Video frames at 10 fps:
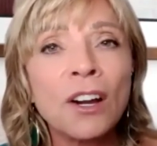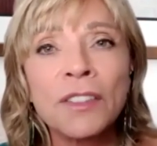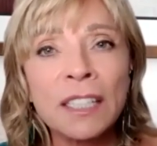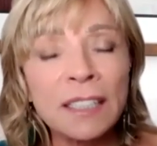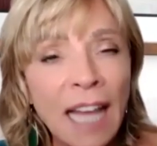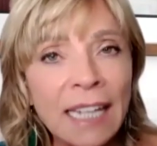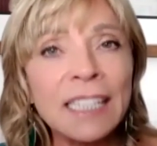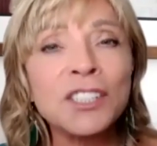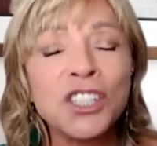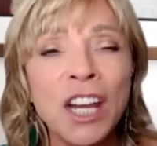the
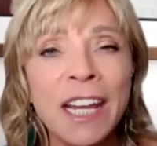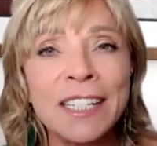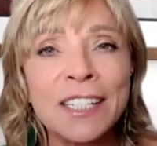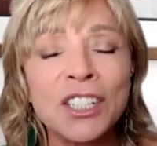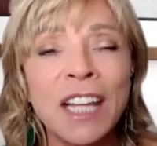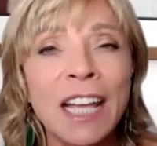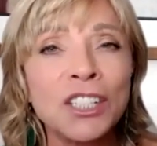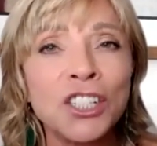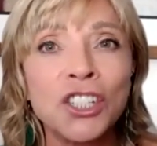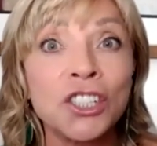lighting changed
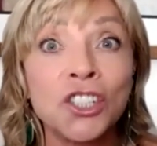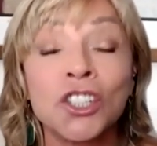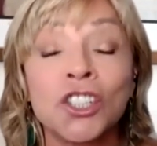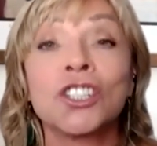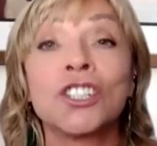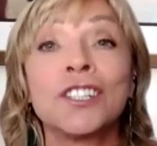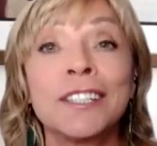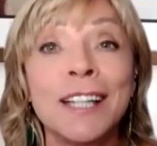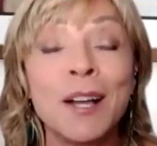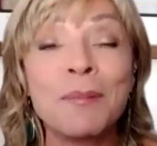and she
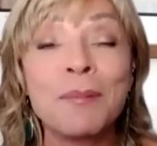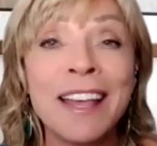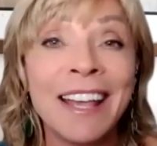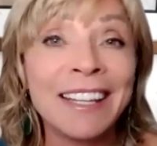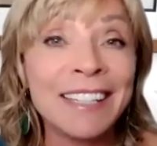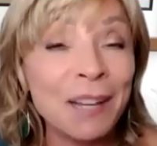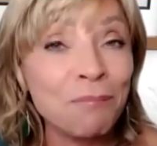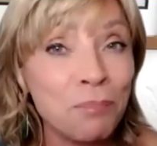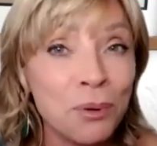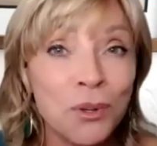stood up and like
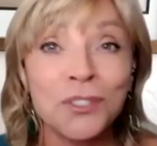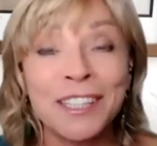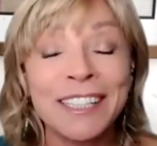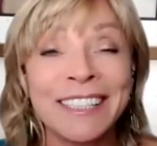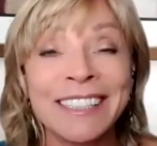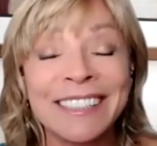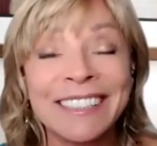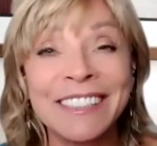pulled the,